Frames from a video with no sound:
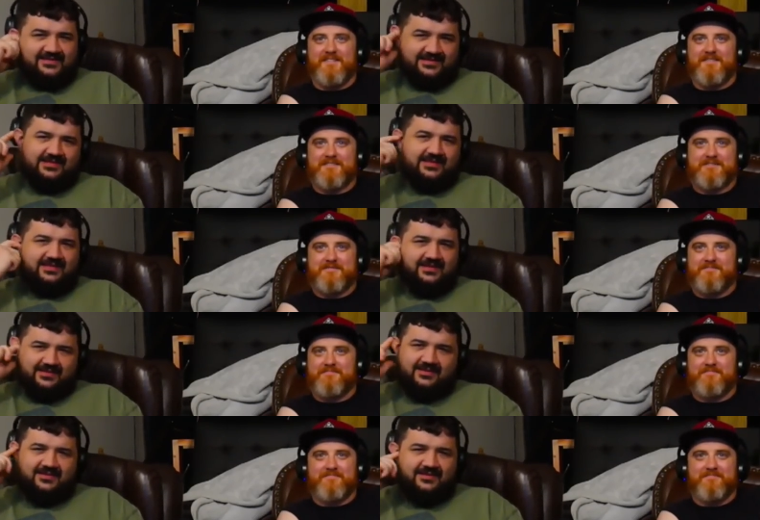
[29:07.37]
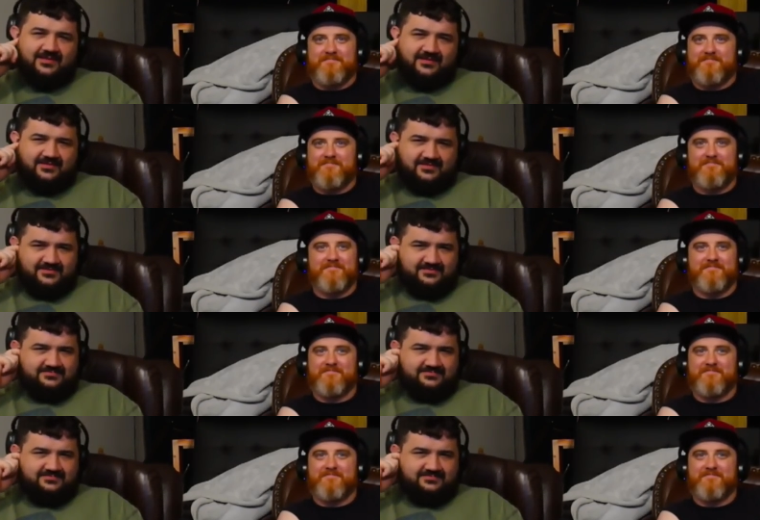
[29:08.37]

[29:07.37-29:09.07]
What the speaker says: Nothing is said.